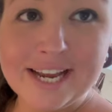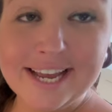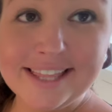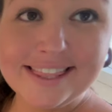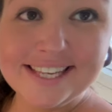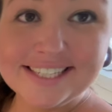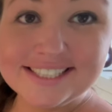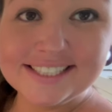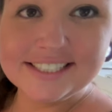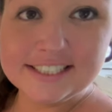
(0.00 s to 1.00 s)
And
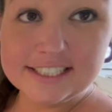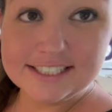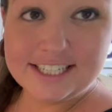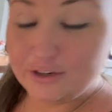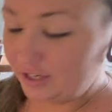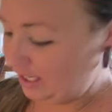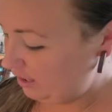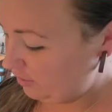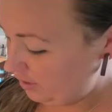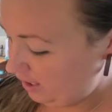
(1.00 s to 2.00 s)
this is a secret
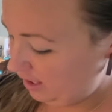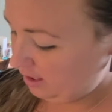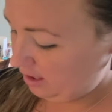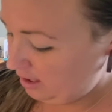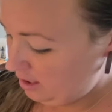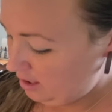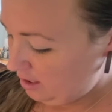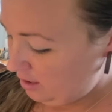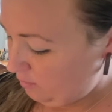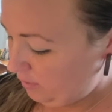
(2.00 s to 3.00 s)
ingredient.
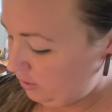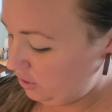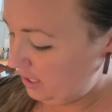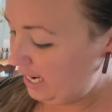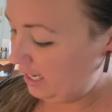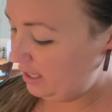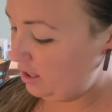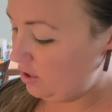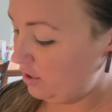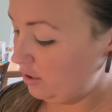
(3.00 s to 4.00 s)
We just had
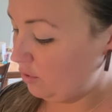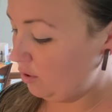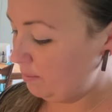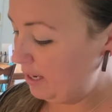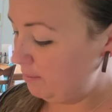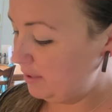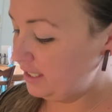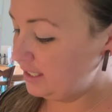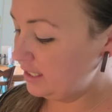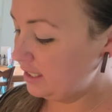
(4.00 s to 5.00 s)
it on a gourmet
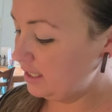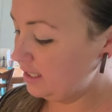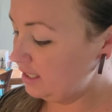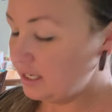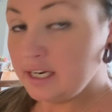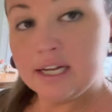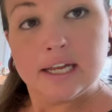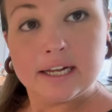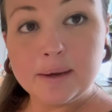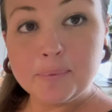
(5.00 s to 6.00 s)
pizza
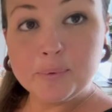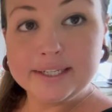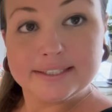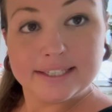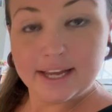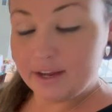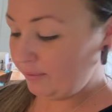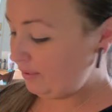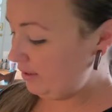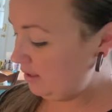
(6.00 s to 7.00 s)
a couple weeks
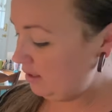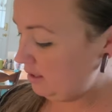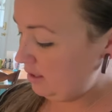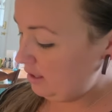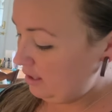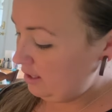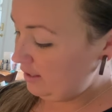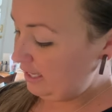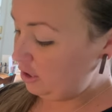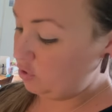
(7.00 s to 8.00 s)
ago.
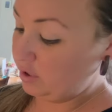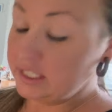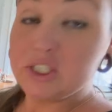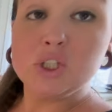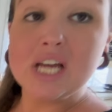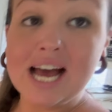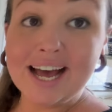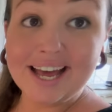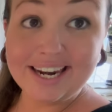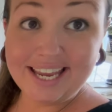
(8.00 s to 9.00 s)
They drizzled
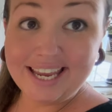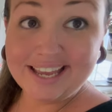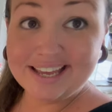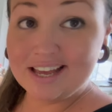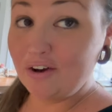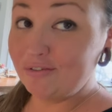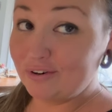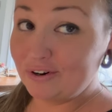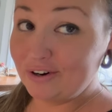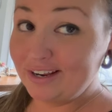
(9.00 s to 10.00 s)
honey
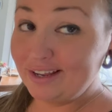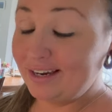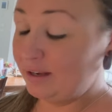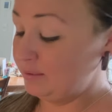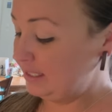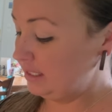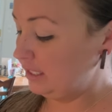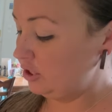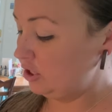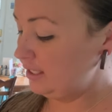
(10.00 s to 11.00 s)
over it. It was
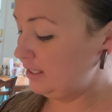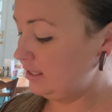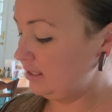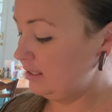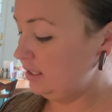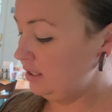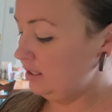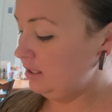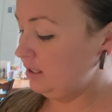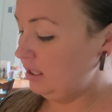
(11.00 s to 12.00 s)
delicious.
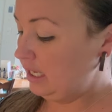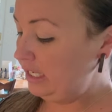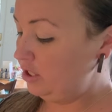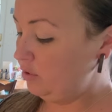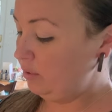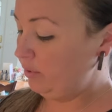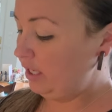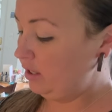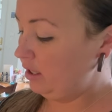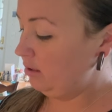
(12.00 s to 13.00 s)
I do it
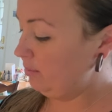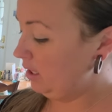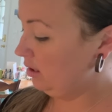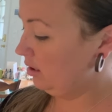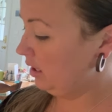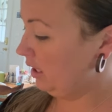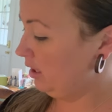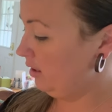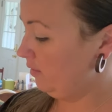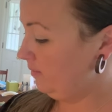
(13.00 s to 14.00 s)
without anybody
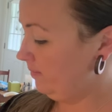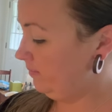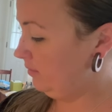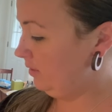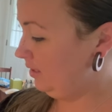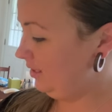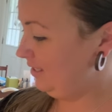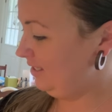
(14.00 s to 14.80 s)
looking though.